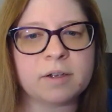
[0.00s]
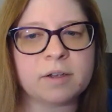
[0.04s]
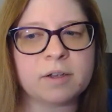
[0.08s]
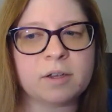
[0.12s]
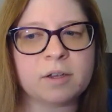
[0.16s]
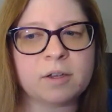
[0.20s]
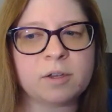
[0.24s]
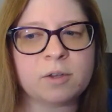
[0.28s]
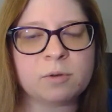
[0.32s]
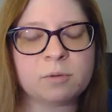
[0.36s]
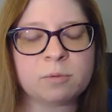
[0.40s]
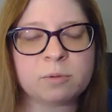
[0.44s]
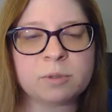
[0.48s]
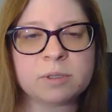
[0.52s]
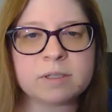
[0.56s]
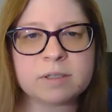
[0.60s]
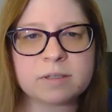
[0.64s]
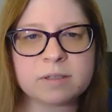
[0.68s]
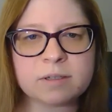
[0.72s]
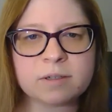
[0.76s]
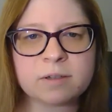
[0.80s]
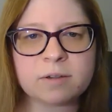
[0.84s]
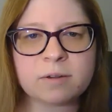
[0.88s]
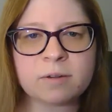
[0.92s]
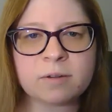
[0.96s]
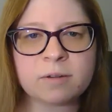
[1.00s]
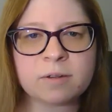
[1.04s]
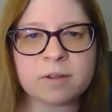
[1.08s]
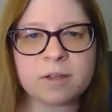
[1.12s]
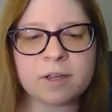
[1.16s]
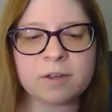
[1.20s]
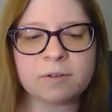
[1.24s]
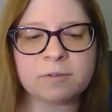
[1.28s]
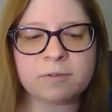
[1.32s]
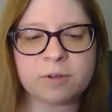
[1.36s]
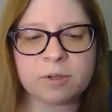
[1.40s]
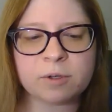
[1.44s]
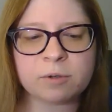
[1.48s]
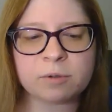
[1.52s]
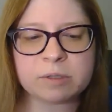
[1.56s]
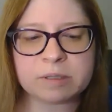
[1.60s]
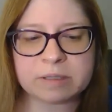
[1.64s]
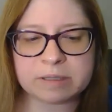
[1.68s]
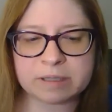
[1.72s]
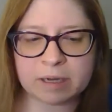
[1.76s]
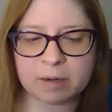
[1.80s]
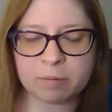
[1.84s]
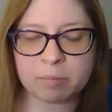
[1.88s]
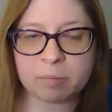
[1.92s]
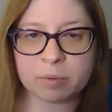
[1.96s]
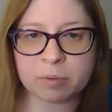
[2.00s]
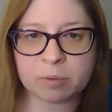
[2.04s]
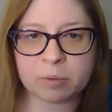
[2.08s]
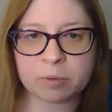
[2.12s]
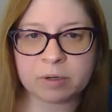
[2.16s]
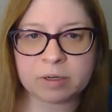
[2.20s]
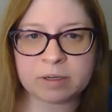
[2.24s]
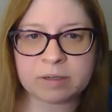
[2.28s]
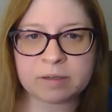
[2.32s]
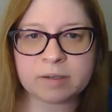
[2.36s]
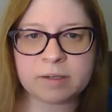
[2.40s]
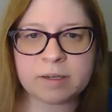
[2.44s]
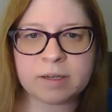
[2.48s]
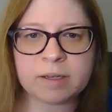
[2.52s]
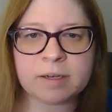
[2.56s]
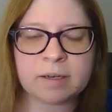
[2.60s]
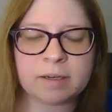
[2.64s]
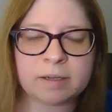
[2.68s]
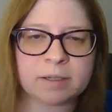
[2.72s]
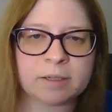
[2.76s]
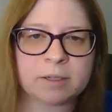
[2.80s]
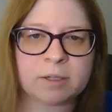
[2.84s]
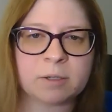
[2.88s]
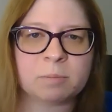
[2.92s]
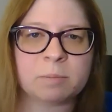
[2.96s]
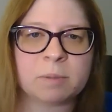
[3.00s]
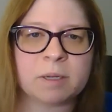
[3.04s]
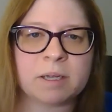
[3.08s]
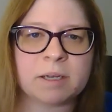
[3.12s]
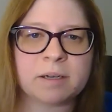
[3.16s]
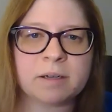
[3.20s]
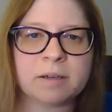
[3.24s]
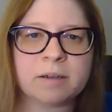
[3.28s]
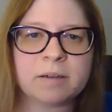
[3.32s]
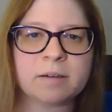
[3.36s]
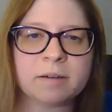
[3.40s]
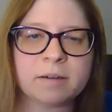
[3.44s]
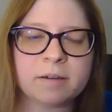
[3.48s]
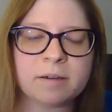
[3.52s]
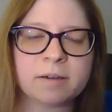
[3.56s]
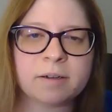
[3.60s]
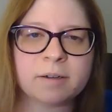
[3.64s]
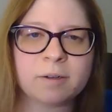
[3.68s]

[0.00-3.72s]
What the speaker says: you would still, if you sampled it and incubate it,